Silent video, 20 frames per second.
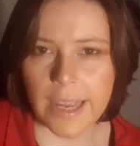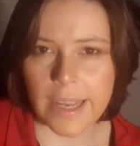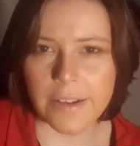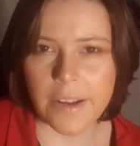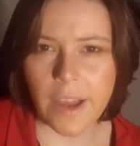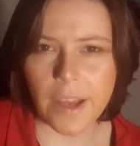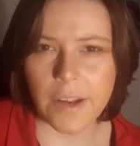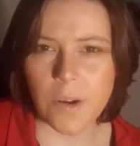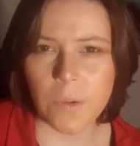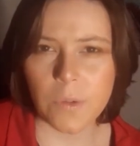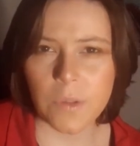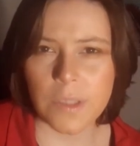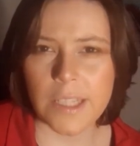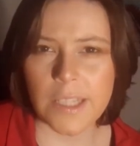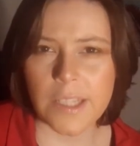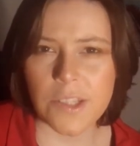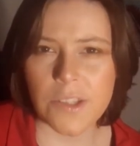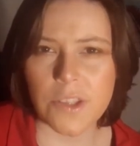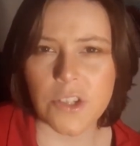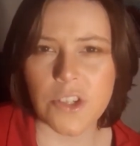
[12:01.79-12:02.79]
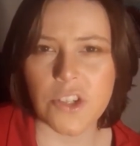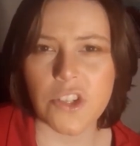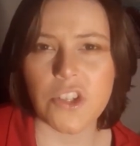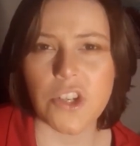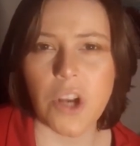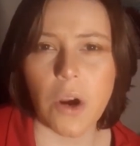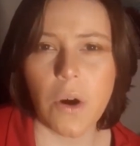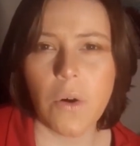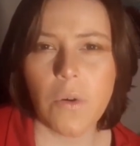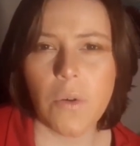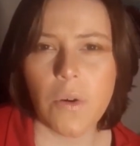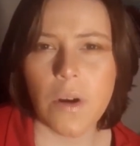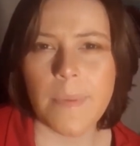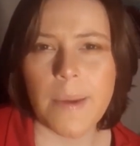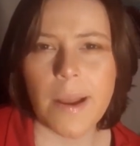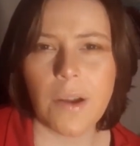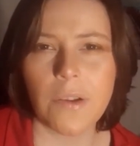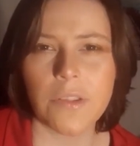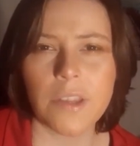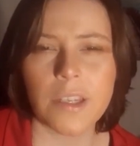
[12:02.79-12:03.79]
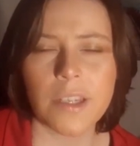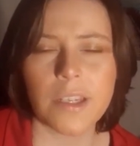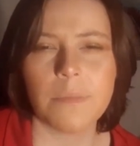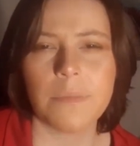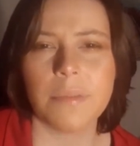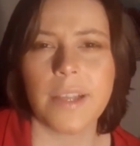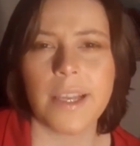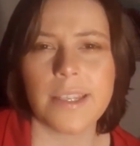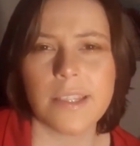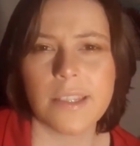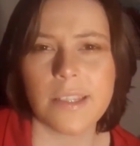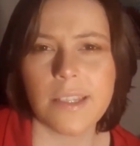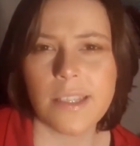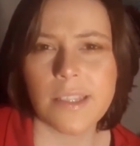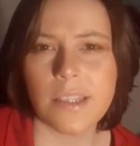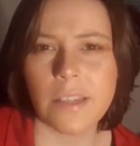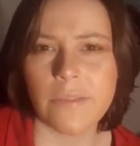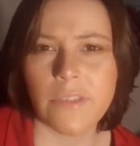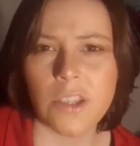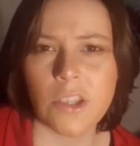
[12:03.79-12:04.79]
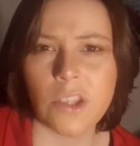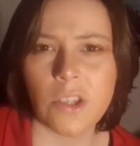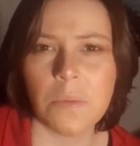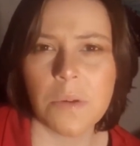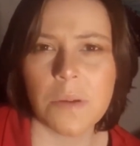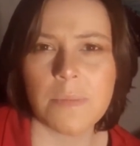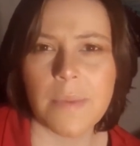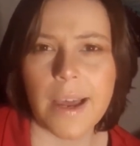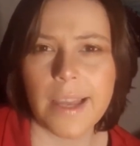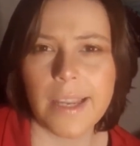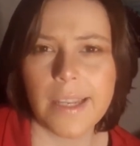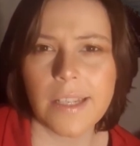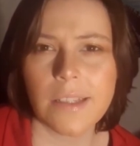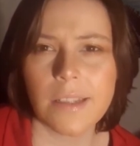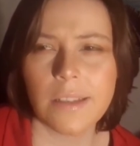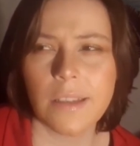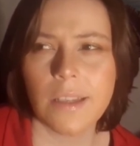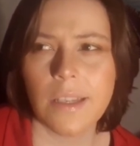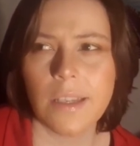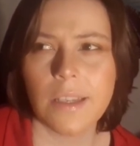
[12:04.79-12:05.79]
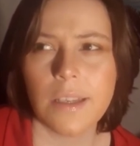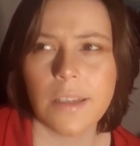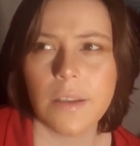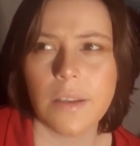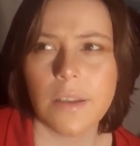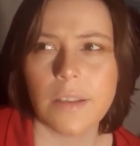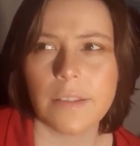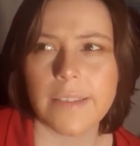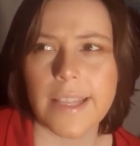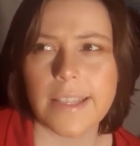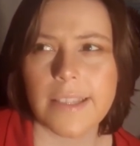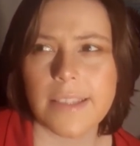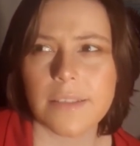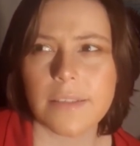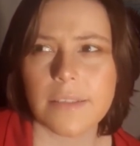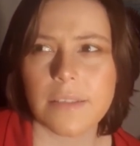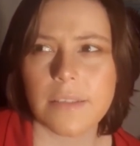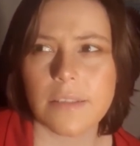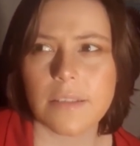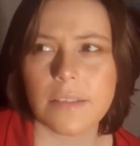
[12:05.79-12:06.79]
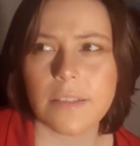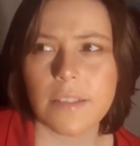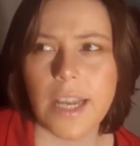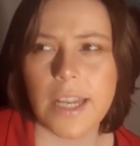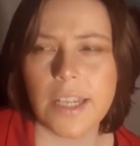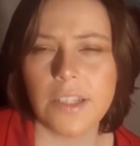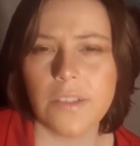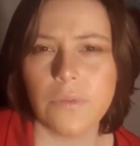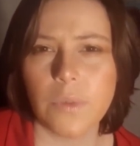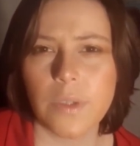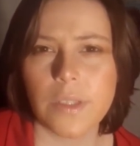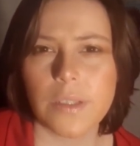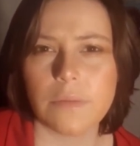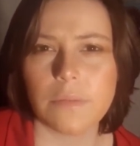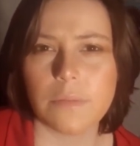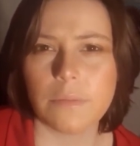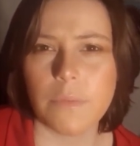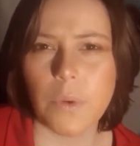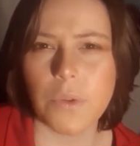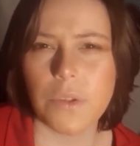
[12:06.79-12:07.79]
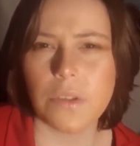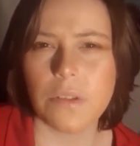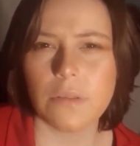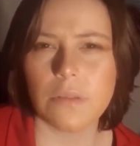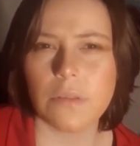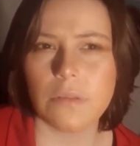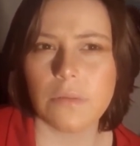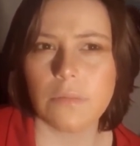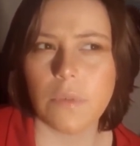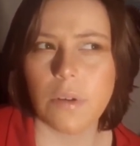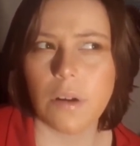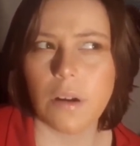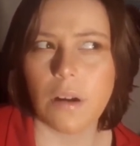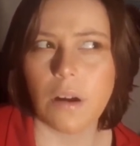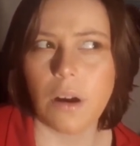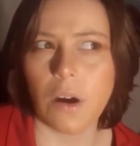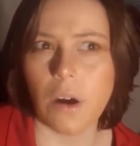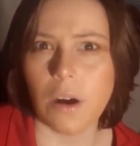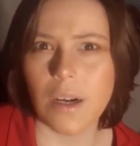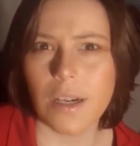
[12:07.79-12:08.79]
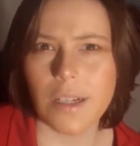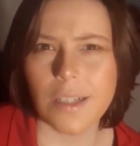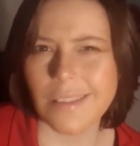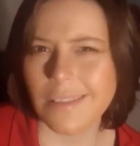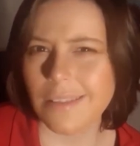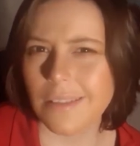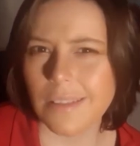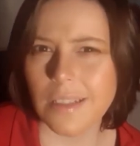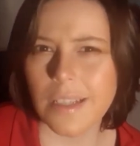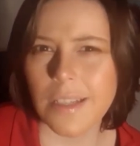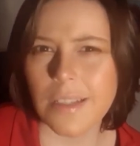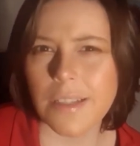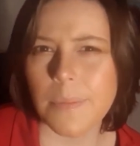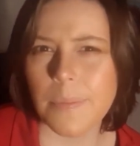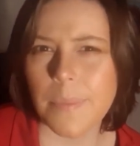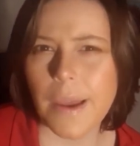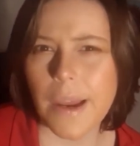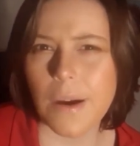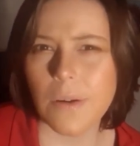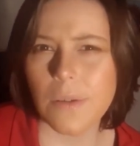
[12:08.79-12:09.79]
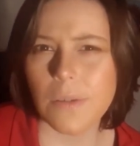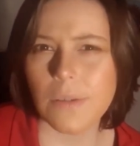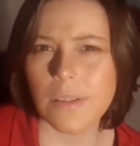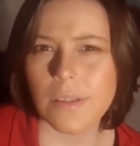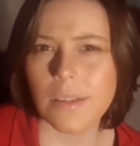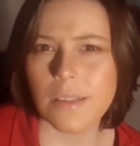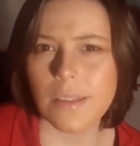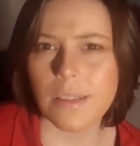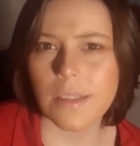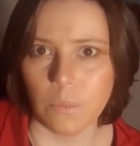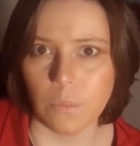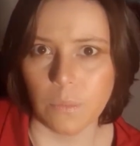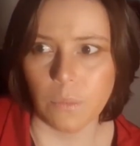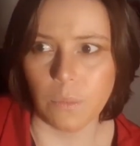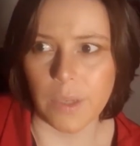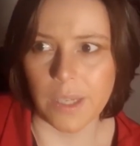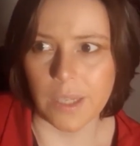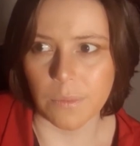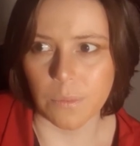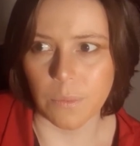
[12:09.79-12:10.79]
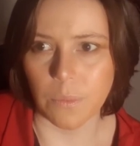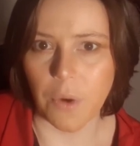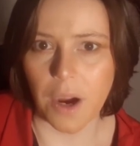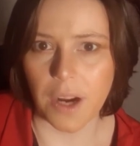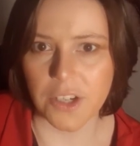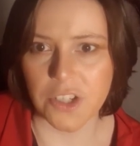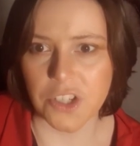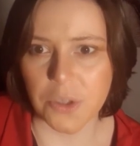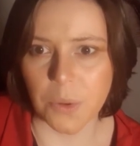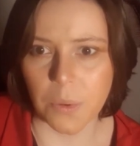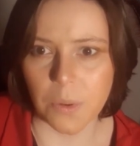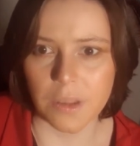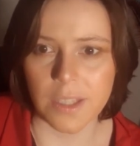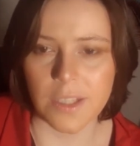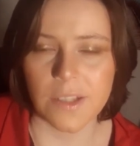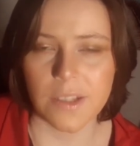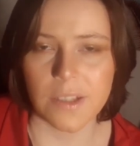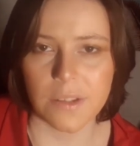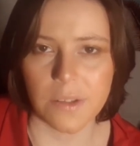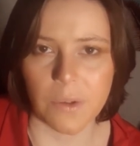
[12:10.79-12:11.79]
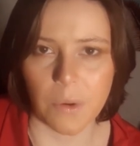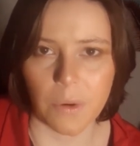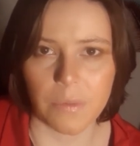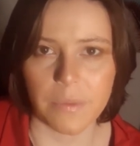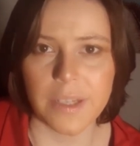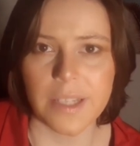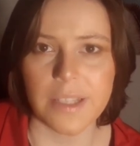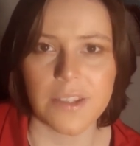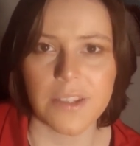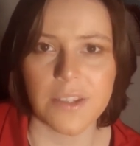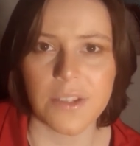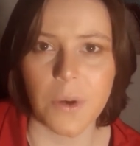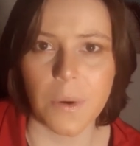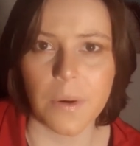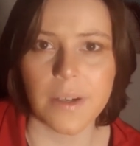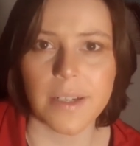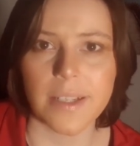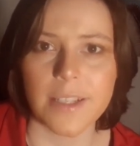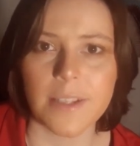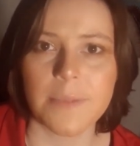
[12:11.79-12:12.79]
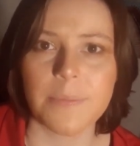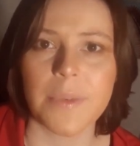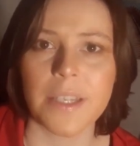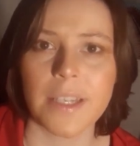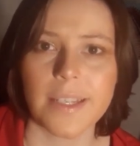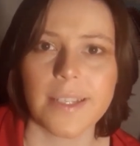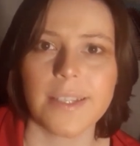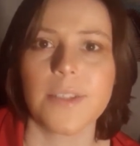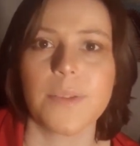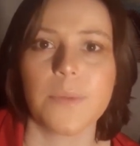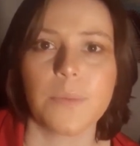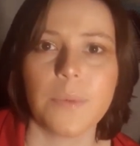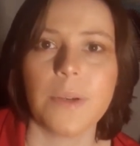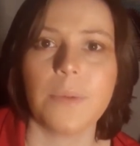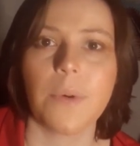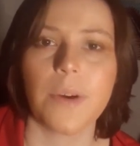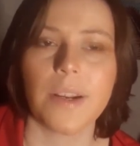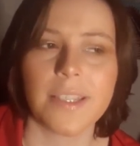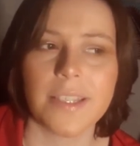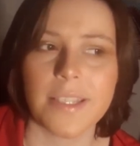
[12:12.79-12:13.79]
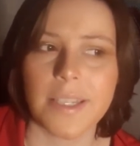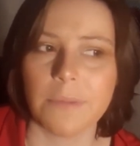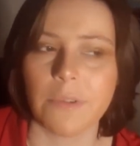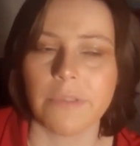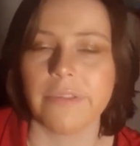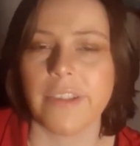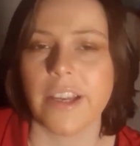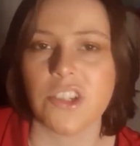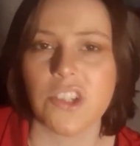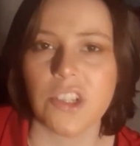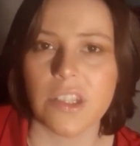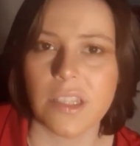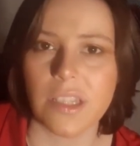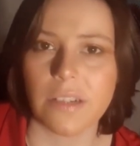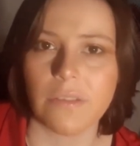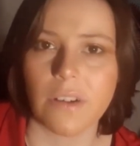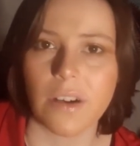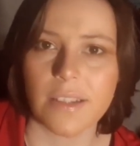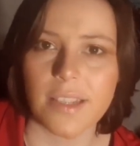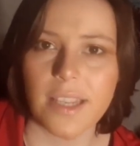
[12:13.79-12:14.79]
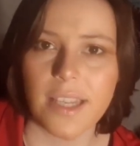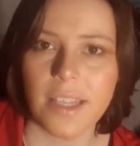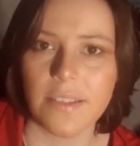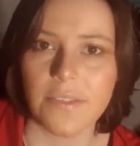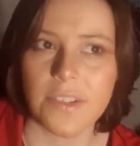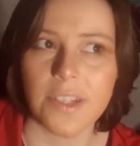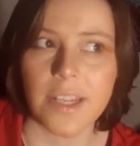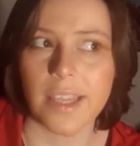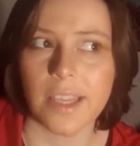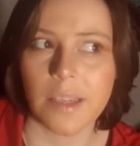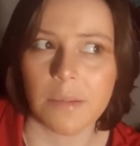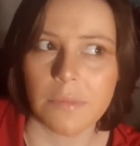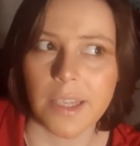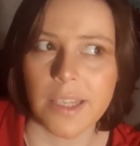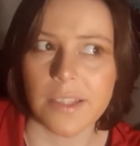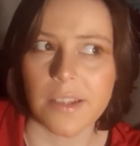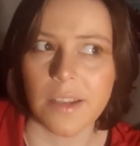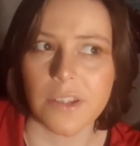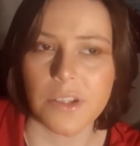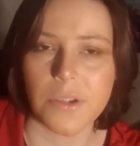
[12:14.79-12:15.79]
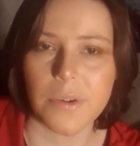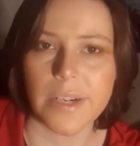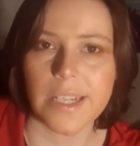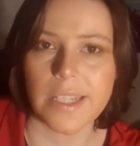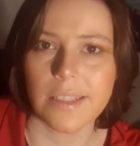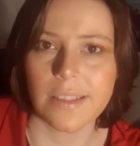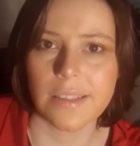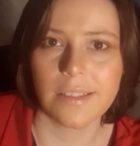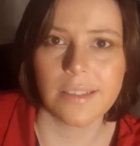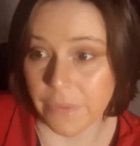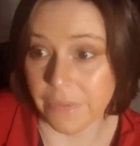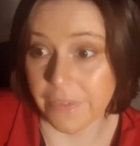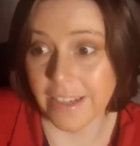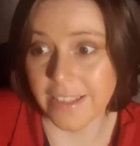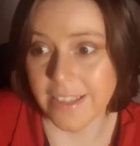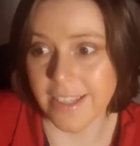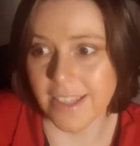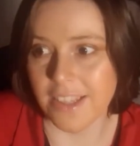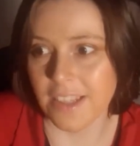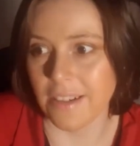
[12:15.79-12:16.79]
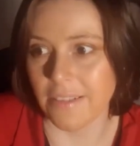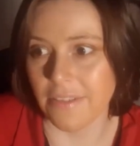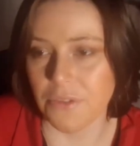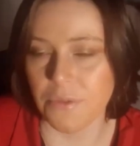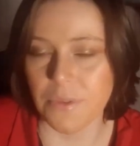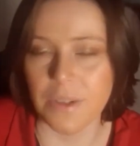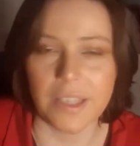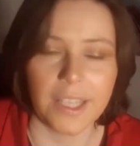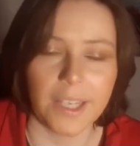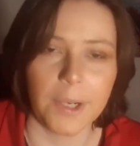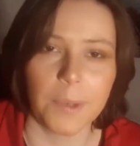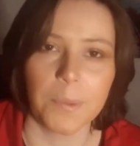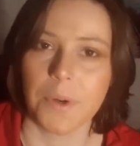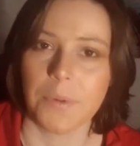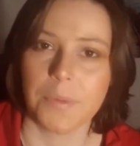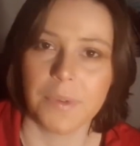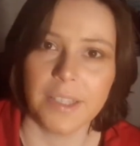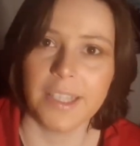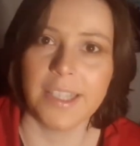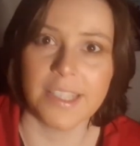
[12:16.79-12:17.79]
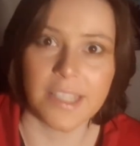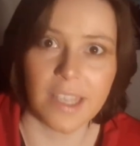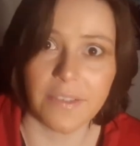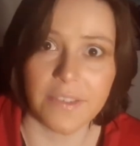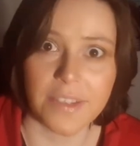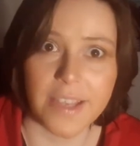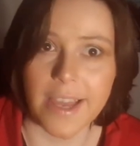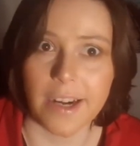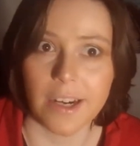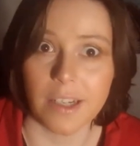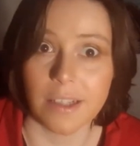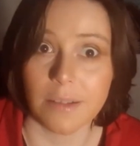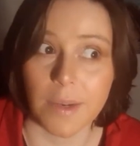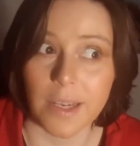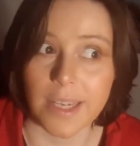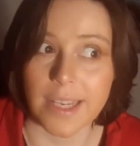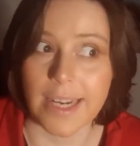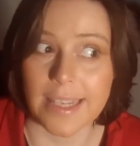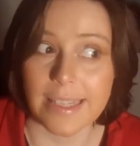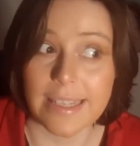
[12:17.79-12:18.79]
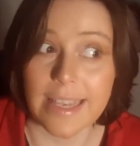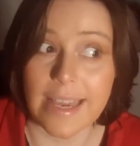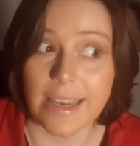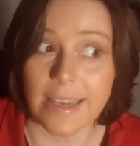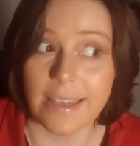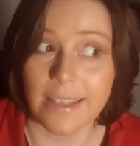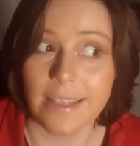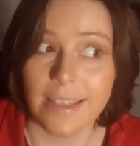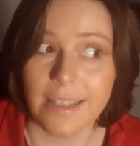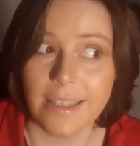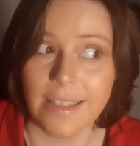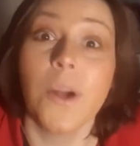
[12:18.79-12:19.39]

And not only is the show about the complexities of the human mind, that's kind of what most art is about. We watch or listen or read stories because we want to see reflections of ourselves taking place on screen. We find that stuff thrilling. We're really self-centered. What can I say?